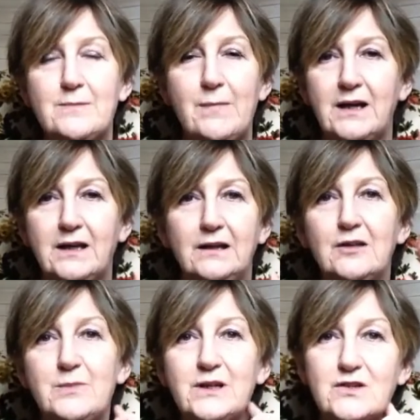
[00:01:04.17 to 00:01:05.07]

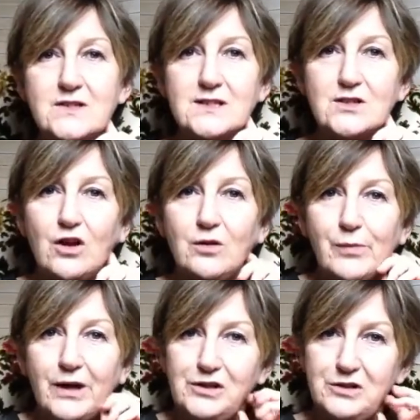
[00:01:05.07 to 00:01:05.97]
immaculate because it's all
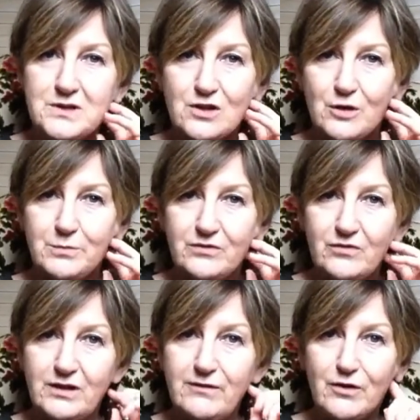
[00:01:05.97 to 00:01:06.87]
brand new, it's all been
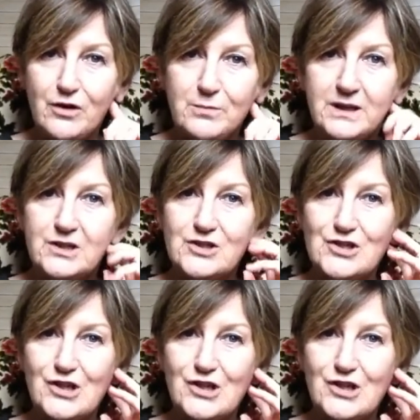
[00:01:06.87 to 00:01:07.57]
refurbished.